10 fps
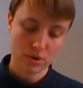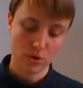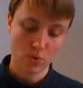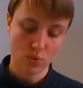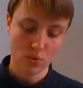Can
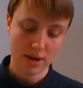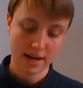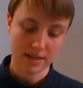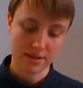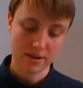you?
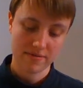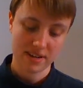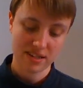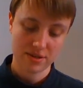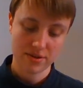I can talk
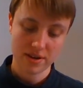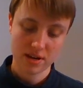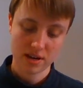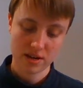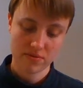faster
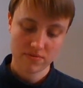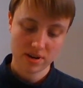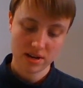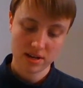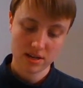than I can
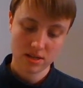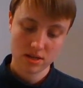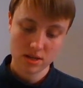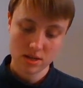write.